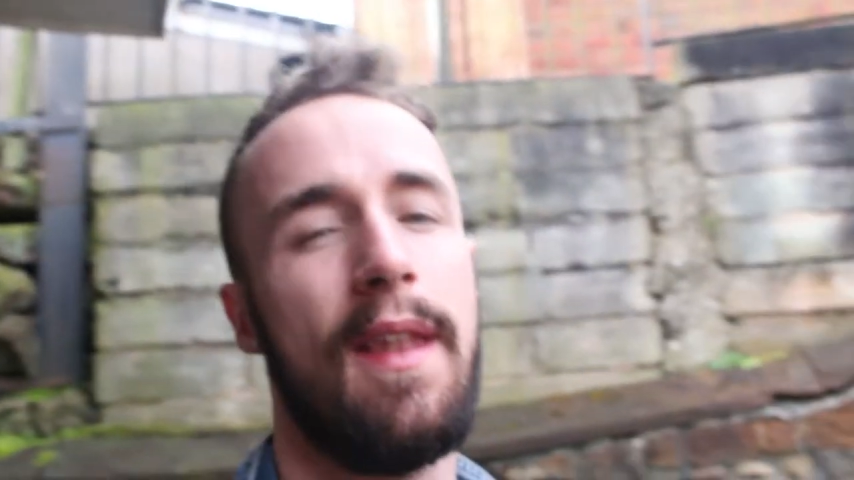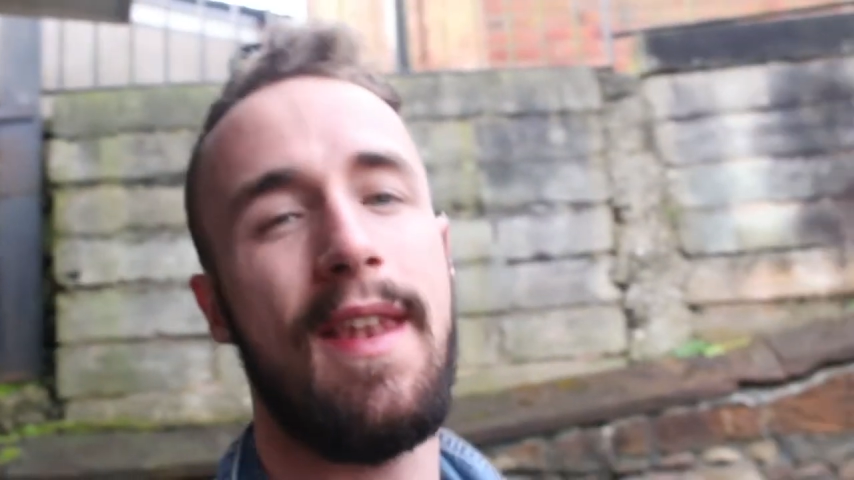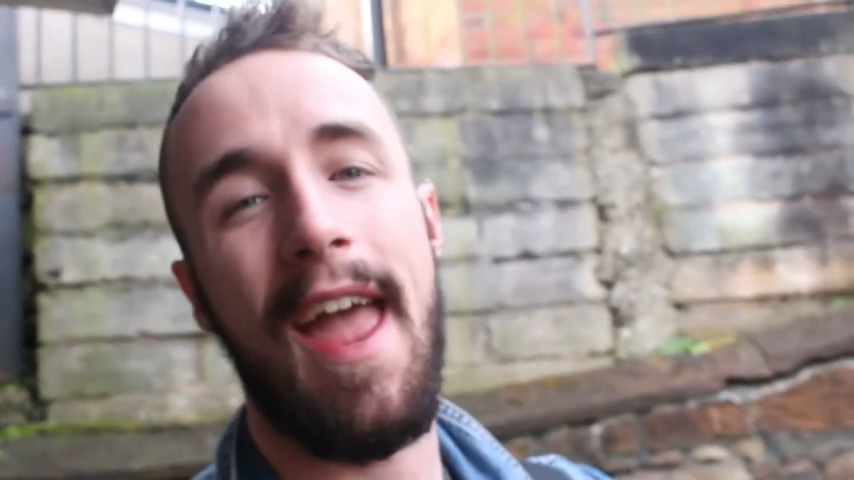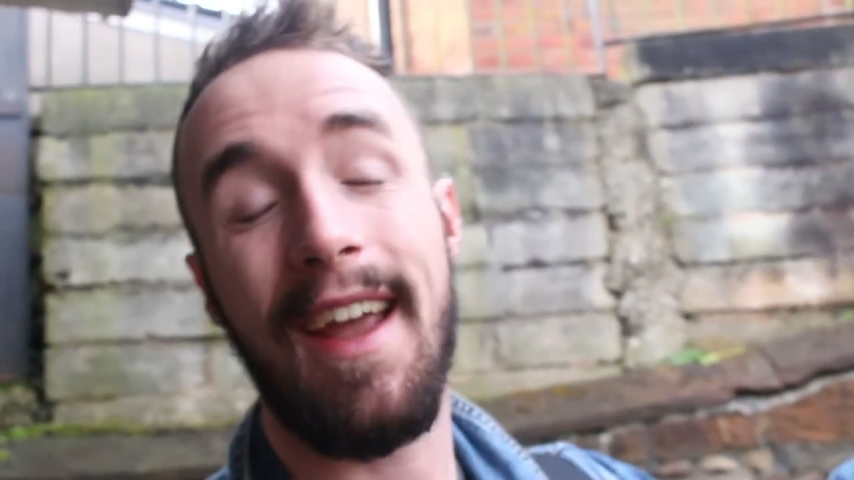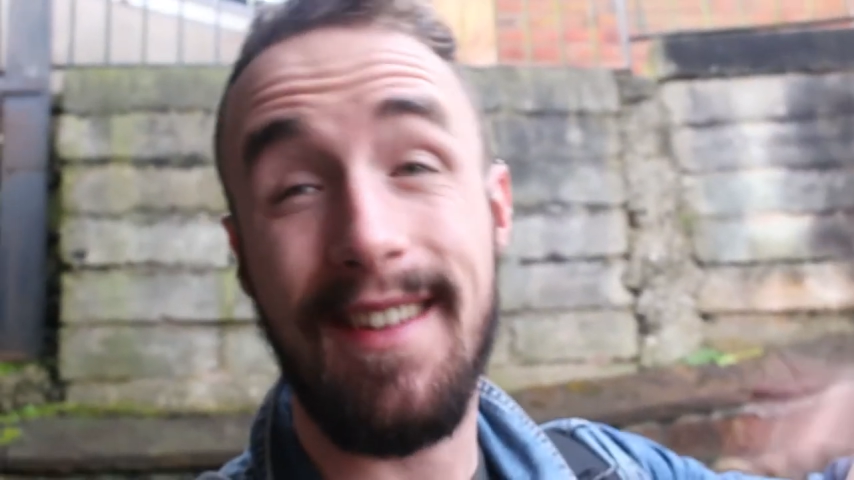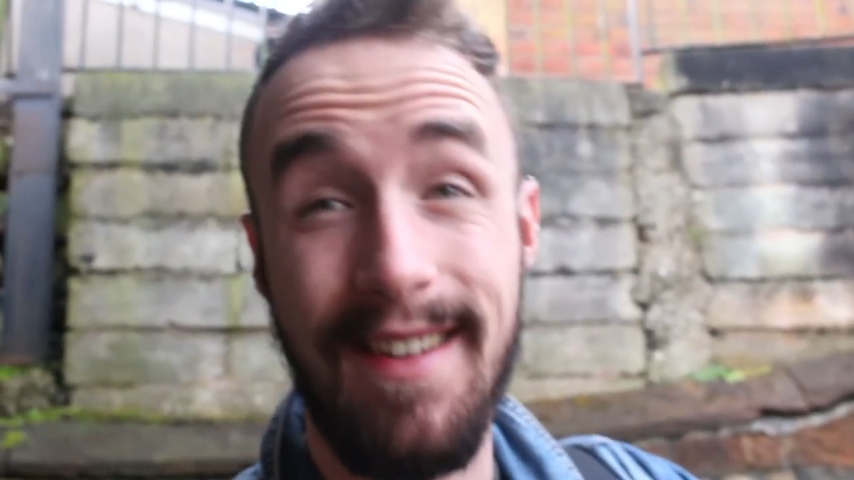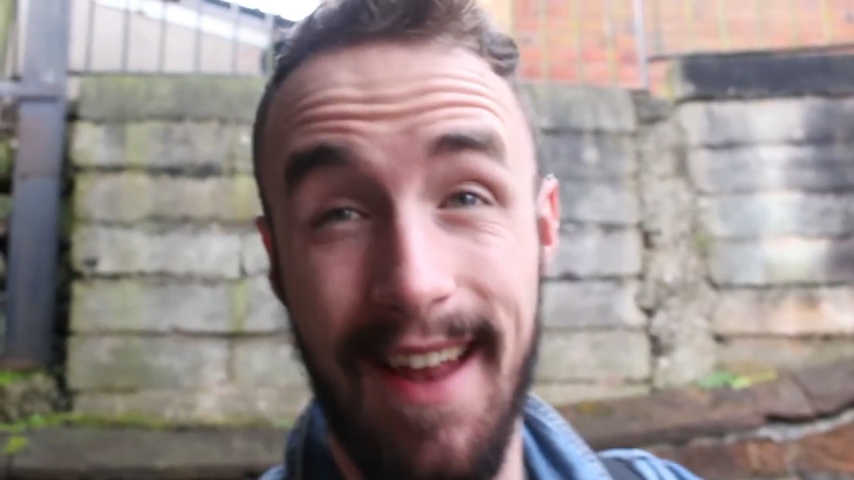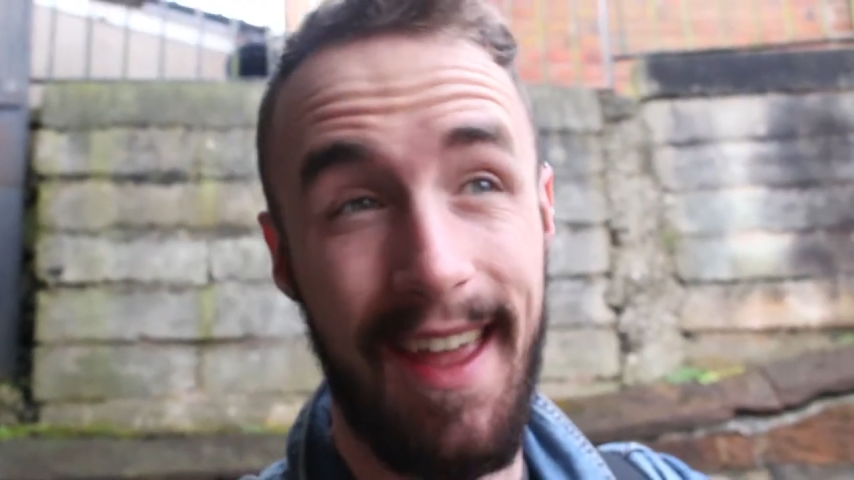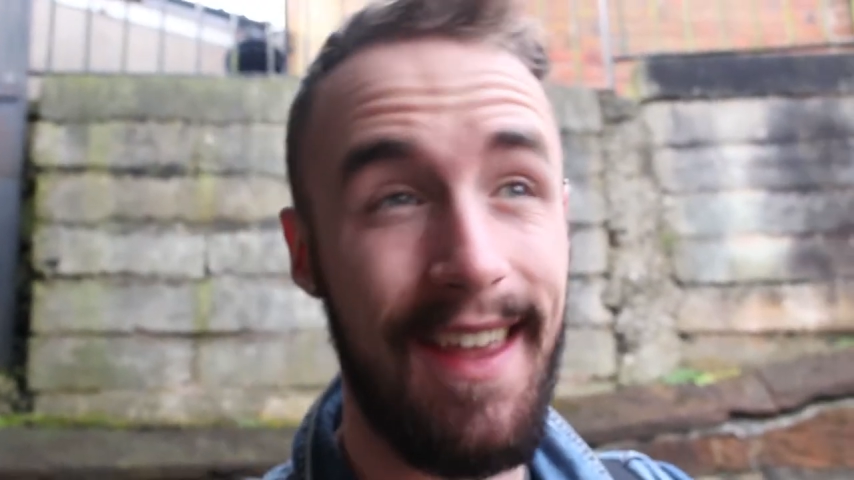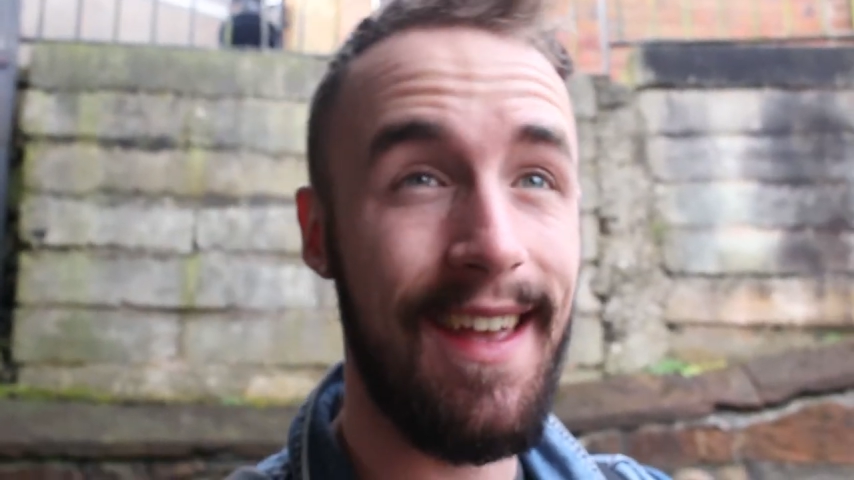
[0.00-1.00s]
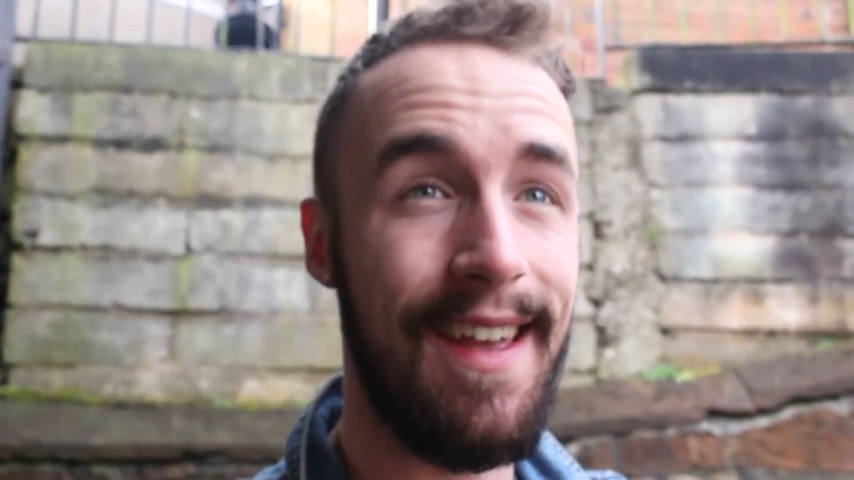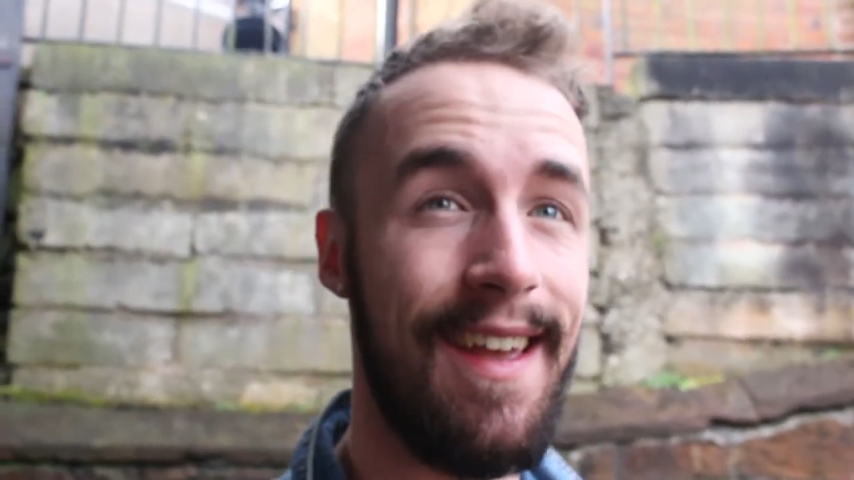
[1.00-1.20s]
the next day,